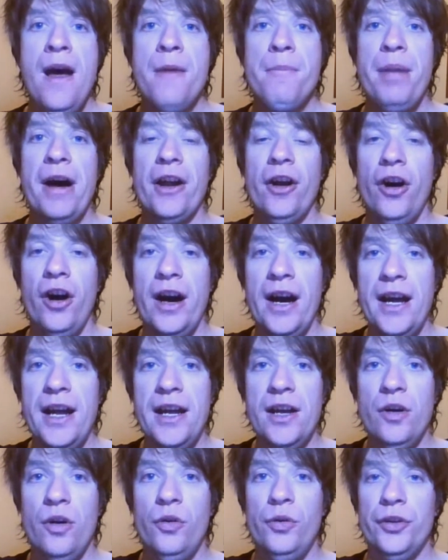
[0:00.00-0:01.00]
but
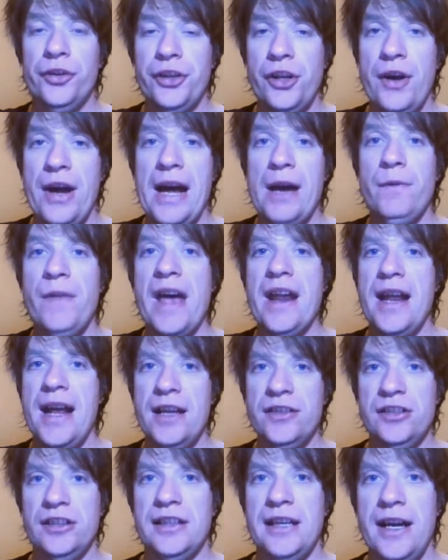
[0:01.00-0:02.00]
I also have that
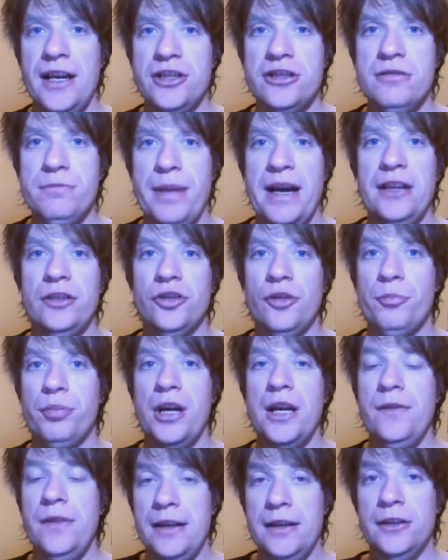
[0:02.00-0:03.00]
hesitation based on
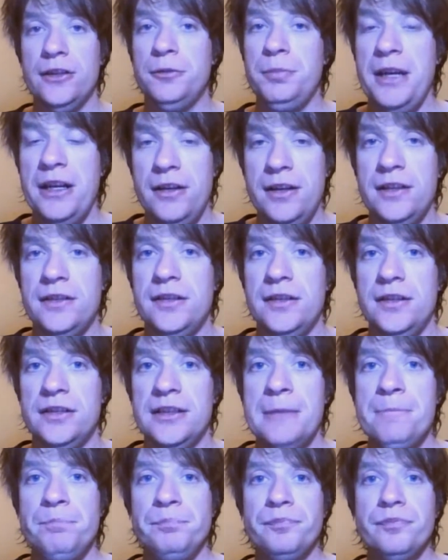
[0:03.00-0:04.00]
previous
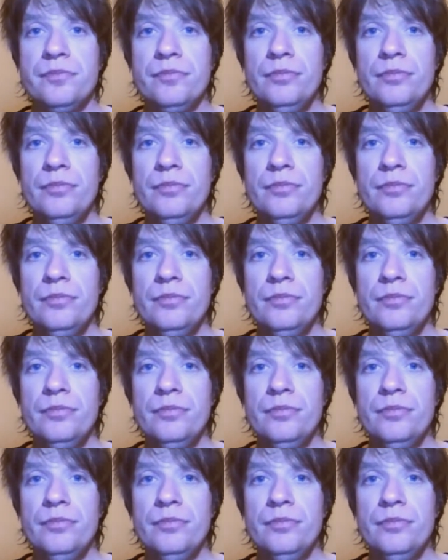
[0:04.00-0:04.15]
experiences,